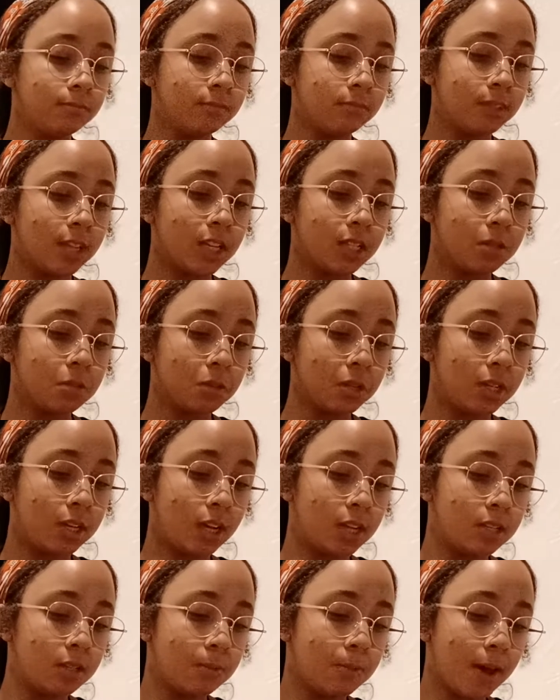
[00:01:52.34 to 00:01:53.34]
That's really
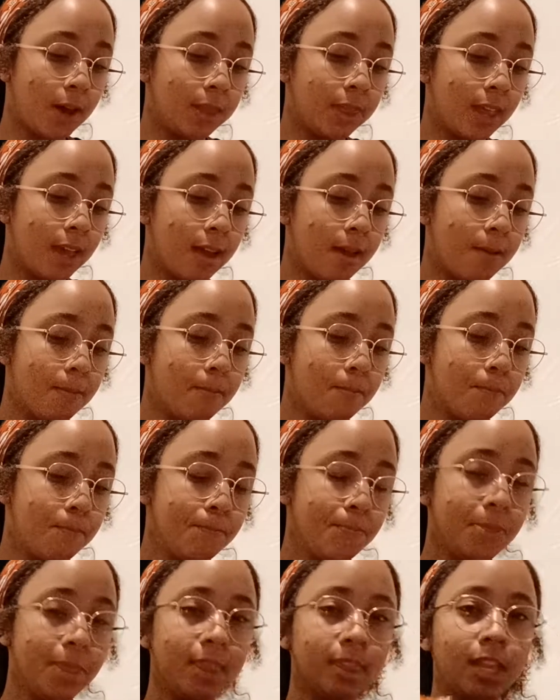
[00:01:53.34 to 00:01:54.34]
nice about them.
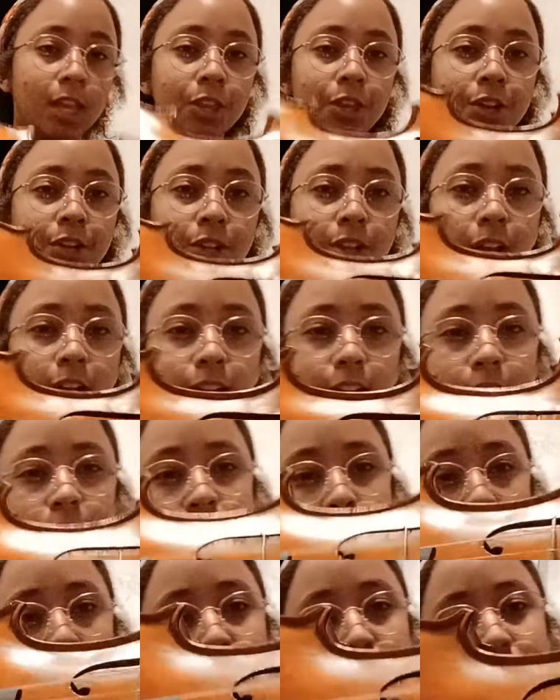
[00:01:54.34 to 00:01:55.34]
They look a lot like
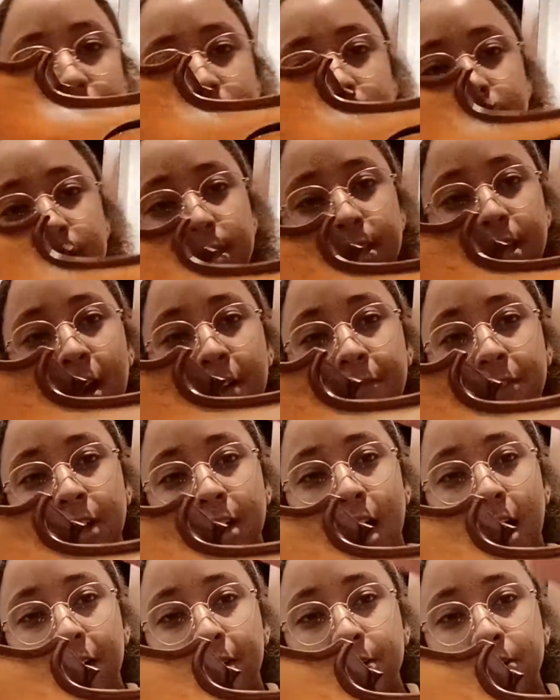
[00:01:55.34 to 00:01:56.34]
Dominants because they have the
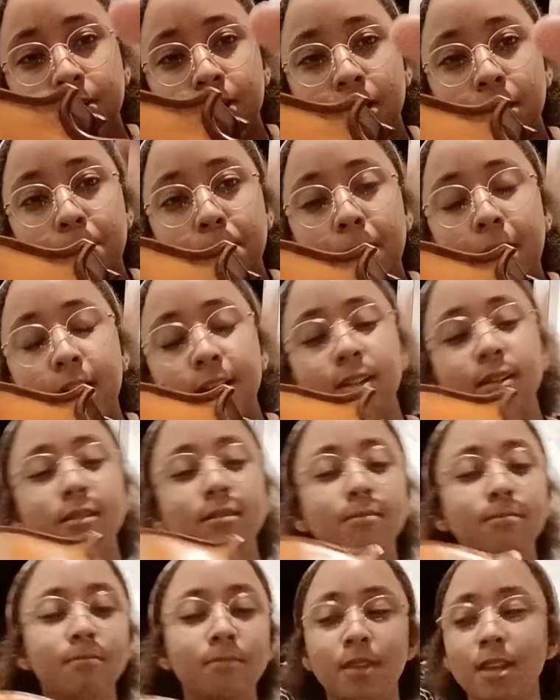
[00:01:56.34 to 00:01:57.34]
colors on the
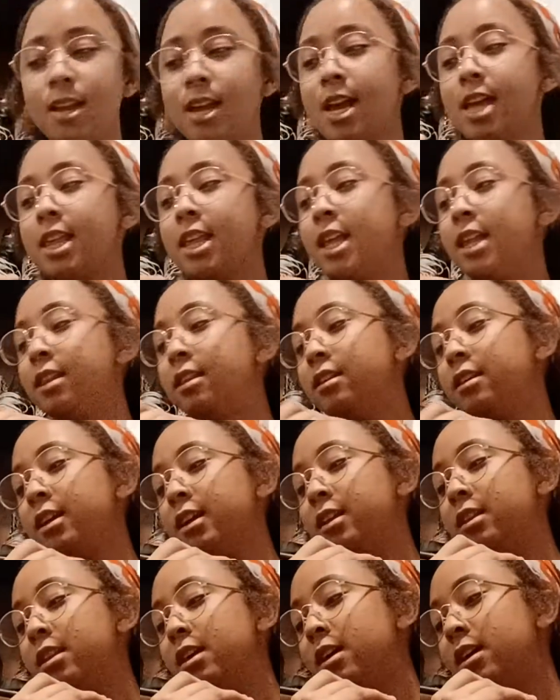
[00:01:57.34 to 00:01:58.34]
bottom, and then
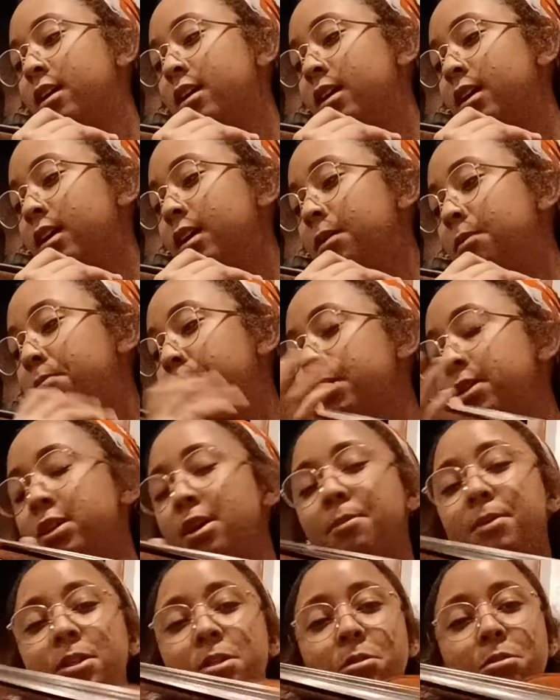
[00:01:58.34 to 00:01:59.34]
but
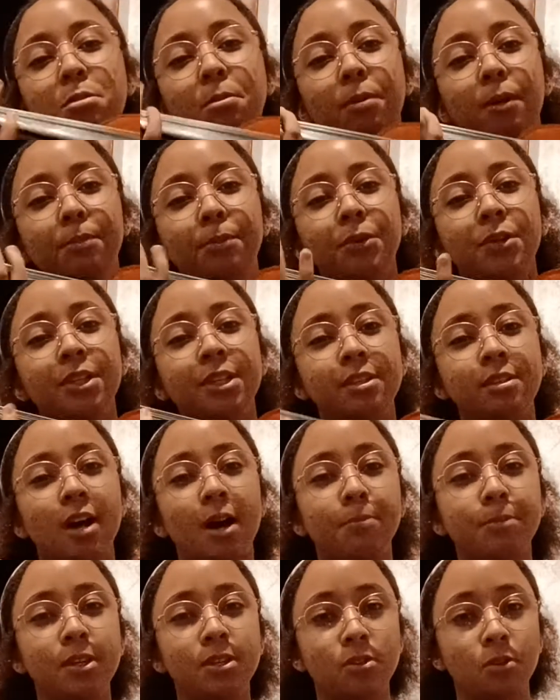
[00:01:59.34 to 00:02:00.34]
Dominants are purple on the top.
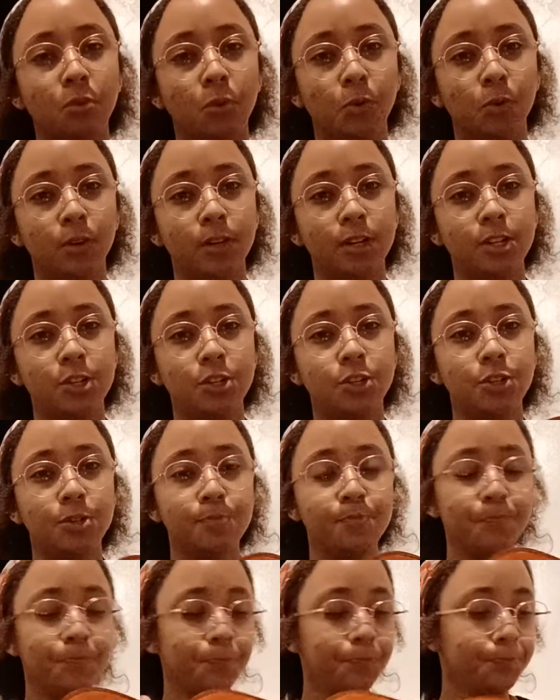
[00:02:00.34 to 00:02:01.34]
These are orange.
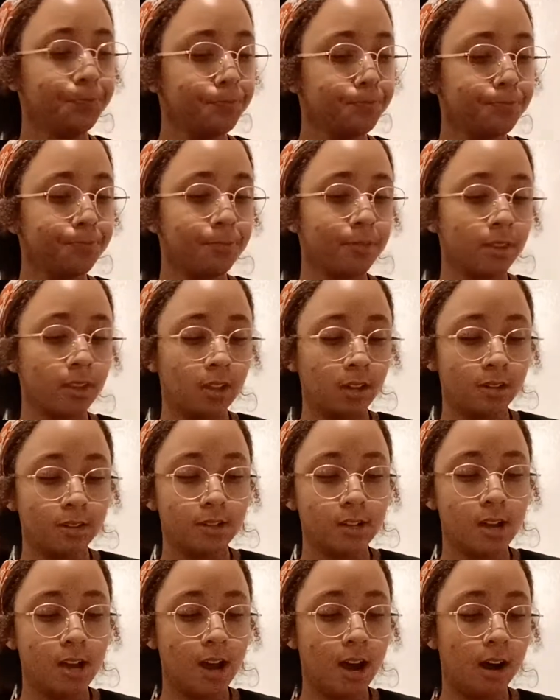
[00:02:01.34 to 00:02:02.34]

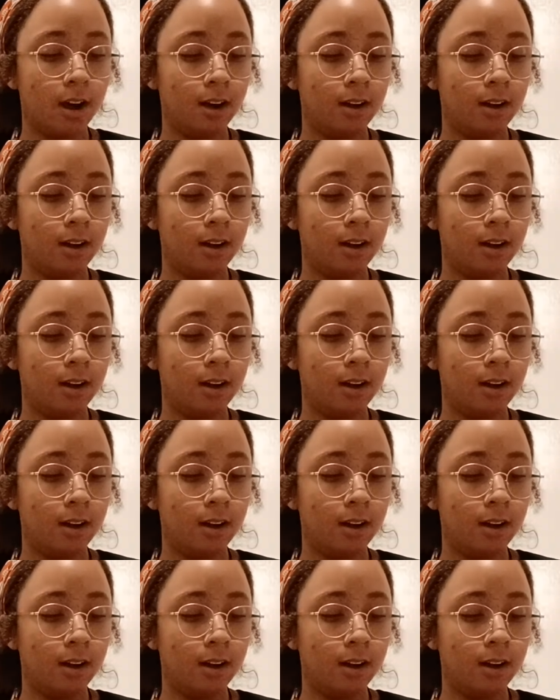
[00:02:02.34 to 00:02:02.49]
So